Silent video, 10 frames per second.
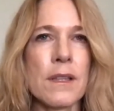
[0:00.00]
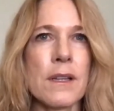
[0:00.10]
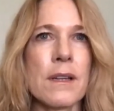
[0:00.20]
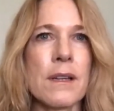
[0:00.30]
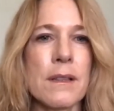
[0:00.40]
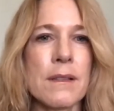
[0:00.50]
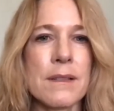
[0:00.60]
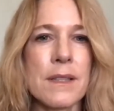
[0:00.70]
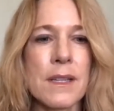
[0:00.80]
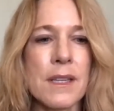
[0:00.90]
on
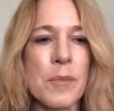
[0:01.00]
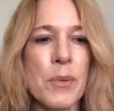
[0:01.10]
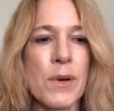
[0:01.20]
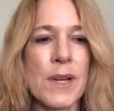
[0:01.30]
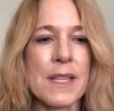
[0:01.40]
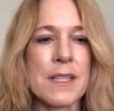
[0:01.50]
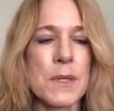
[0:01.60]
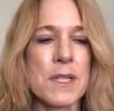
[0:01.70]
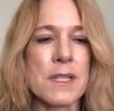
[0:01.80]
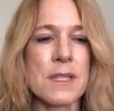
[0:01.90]
the key points,
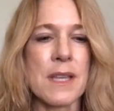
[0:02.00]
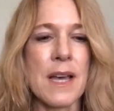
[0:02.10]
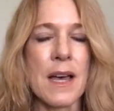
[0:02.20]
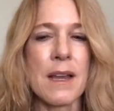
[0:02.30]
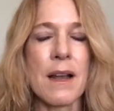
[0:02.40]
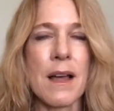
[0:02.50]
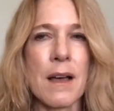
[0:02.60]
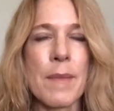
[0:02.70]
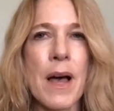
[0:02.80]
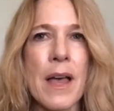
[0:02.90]
which is that
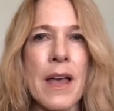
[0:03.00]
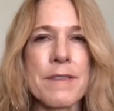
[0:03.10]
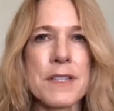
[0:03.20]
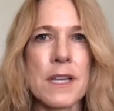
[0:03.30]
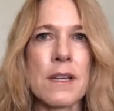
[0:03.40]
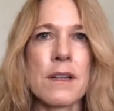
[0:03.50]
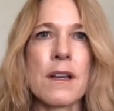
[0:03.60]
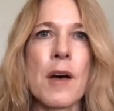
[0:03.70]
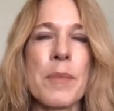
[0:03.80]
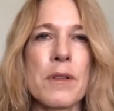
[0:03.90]
I have stayed in a
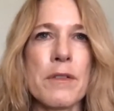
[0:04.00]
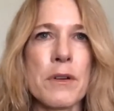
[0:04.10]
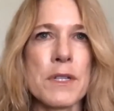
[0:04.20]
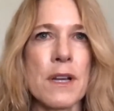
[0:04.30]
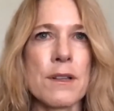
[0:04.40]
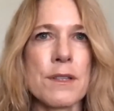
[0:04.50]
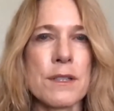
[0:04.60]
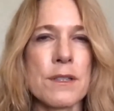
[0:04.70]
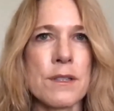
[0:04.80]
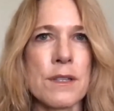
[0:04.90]
couple of
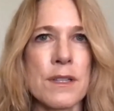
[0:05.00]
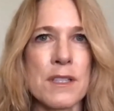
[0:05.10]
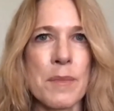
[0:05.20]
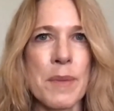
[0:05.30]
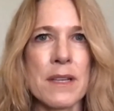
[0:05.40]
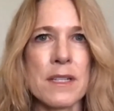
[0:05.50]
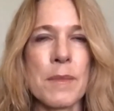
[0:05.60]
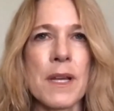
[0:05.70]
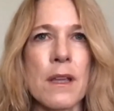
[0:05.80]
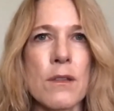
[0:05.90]
hotels since the
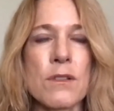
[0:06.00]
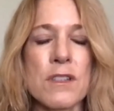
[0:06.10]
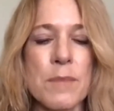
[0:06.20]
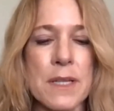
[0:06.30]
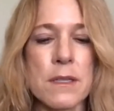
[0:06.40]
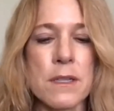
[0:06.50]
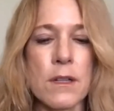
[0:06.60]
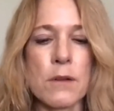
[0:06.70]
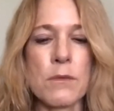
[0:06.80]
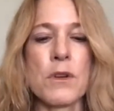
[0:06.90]
pandemic, and those have been
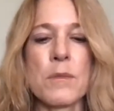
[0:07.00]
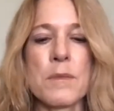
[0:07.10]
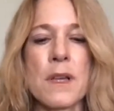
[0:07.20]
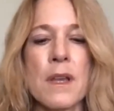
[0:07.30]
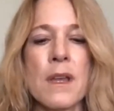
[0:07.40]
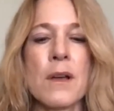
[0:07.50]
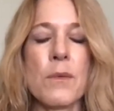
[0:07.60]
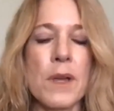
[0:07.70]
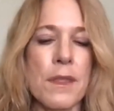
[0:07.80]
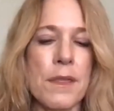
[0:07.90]
single rooms with,